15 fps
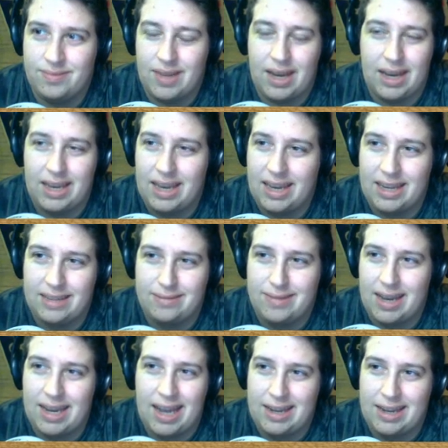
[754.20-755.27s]
I can't
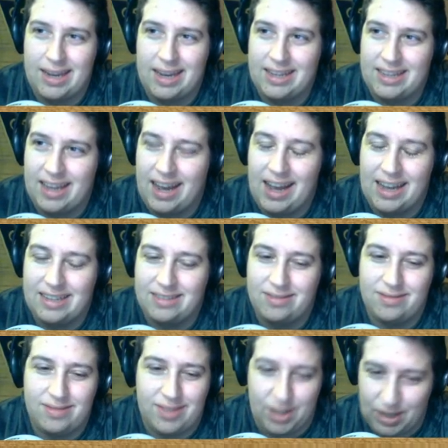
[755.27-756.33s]
not.
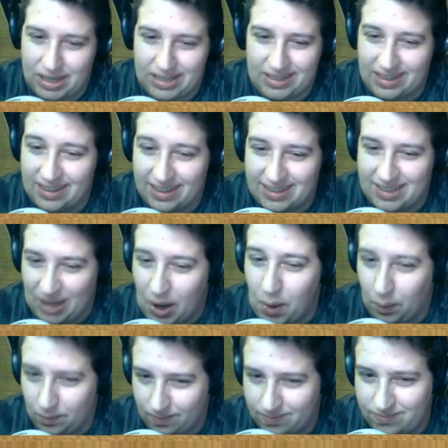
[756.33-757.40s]
Good idea. Let's go.